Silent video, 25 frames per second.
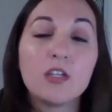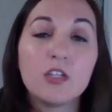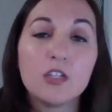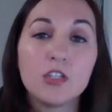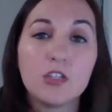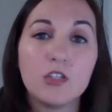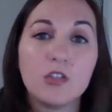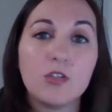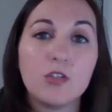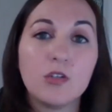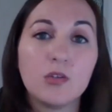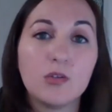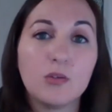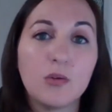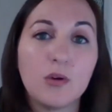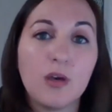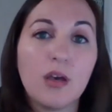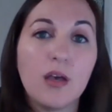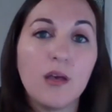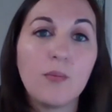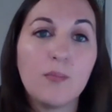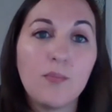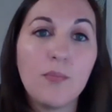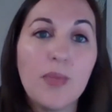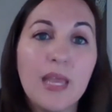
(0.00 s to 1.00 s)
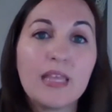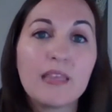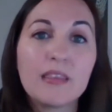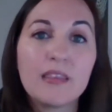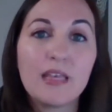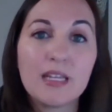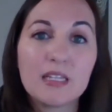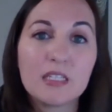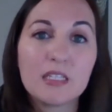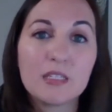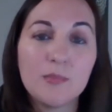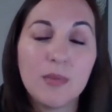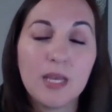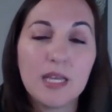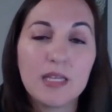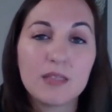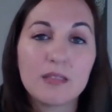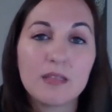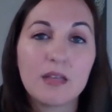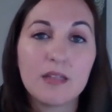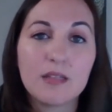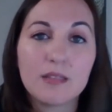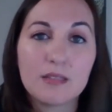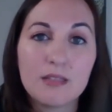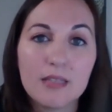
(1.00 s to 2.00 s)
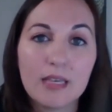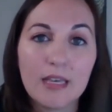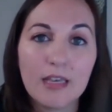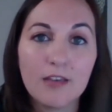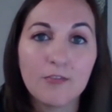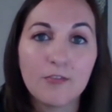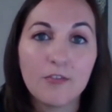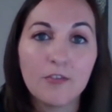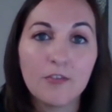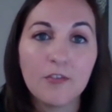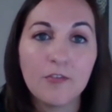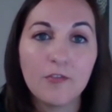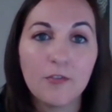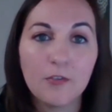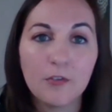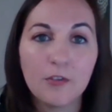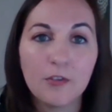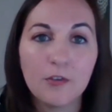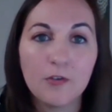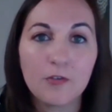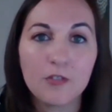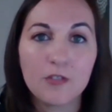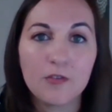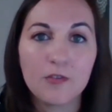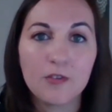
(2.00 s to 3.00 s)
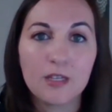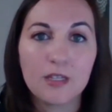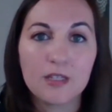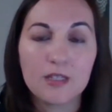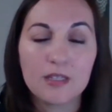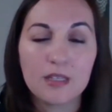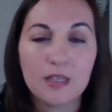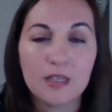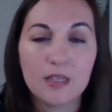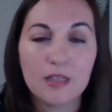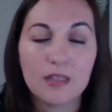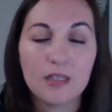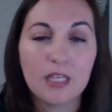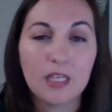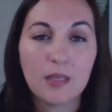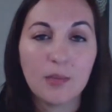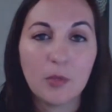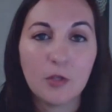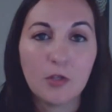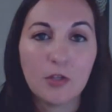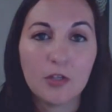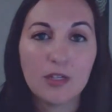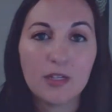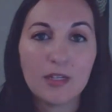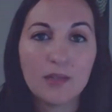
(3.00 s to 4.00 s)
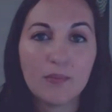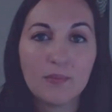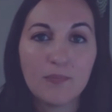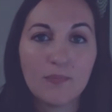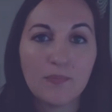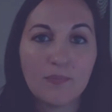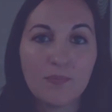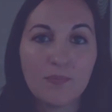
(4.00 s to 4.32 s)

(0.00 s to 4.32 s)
to make that space unsafe for those of us in the community.